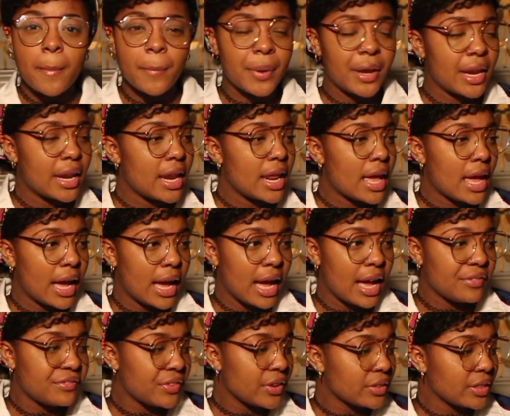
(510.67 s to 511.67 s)
but
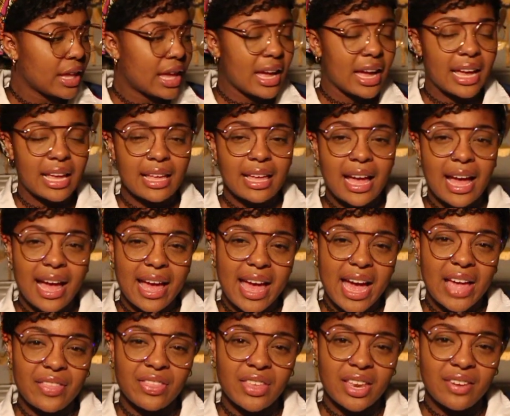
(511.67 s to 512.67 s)
I felt like I
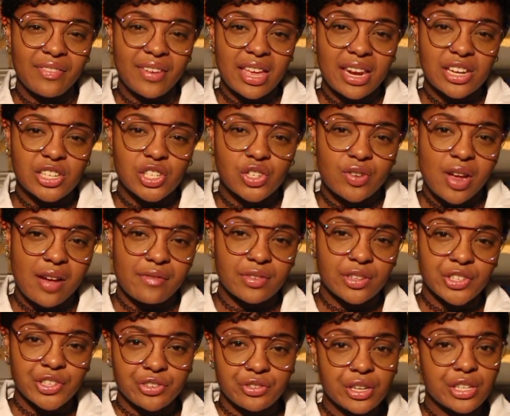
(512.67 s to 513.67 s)
had the advantage to have
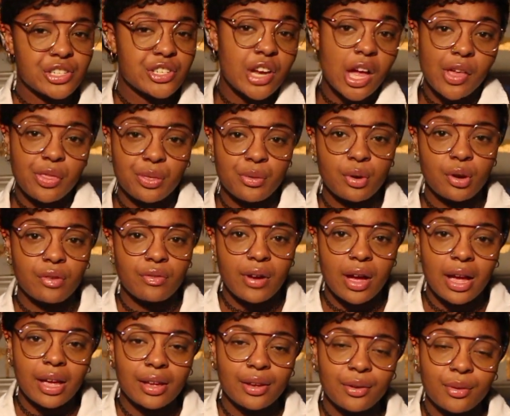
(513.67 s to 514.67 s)
a straight shot through if
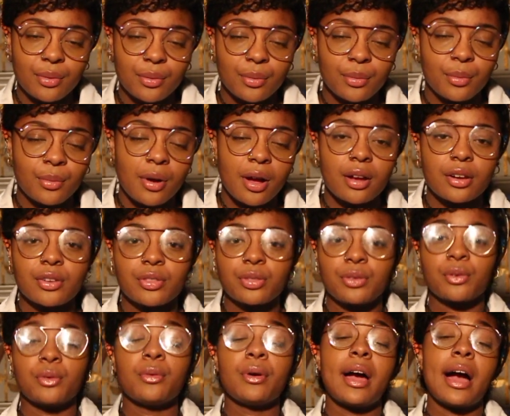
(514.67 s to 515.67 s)
I walked
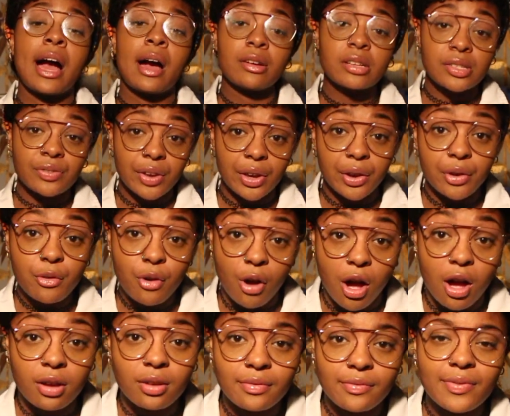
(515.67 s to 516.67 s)
through. I was very
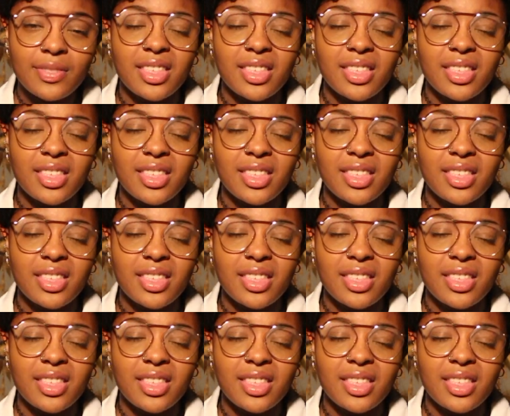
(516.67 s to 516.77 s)
wrong.